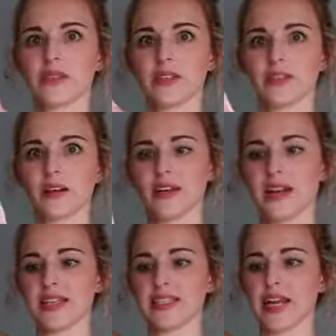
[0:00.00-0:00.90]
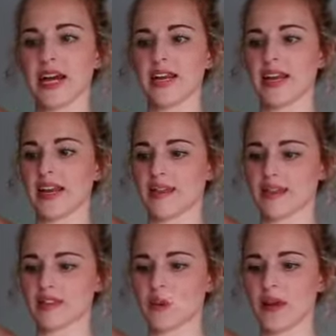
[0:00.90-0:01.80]
It's got a nice lining and
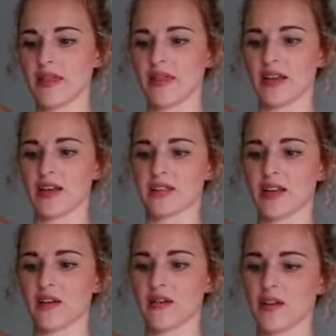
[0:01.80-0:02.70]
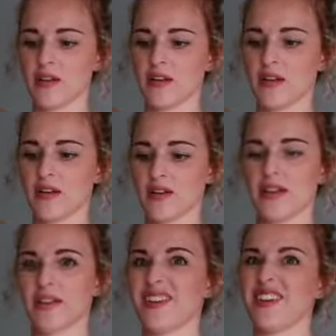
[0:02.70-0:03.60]
that's quite thick, so
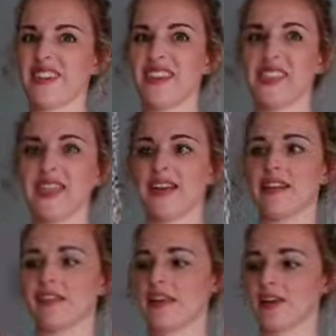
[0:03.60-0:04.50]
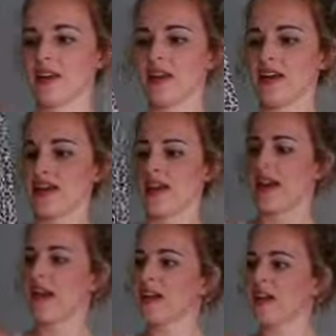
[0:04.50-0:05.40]
you know, you're not gonna see anything.
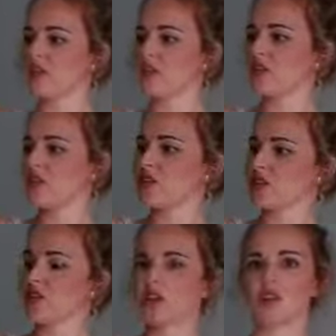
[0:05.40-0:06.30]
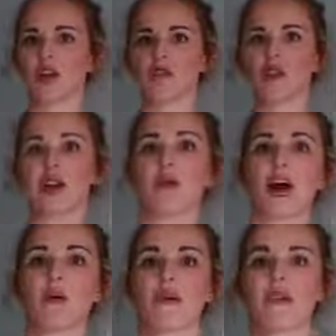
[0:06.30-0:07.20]
And I thought this would go really
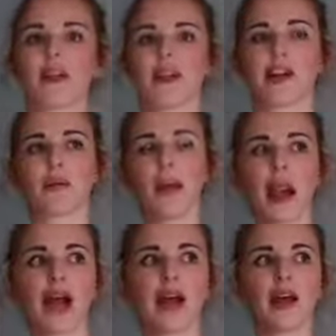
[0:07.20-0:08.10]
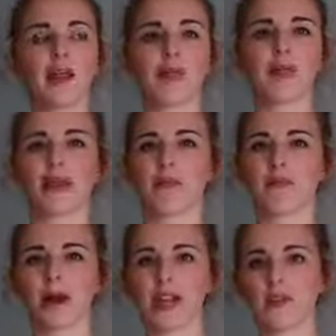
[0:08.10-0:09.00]
well with like black, like
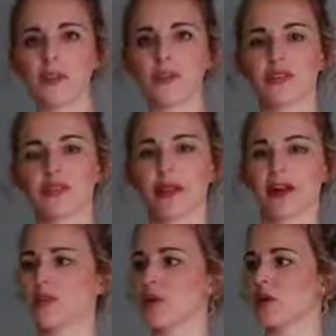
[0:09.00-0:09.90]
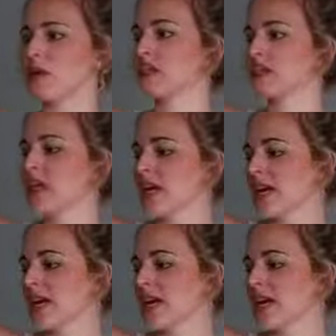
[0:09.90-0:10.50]
biker boots or black boots.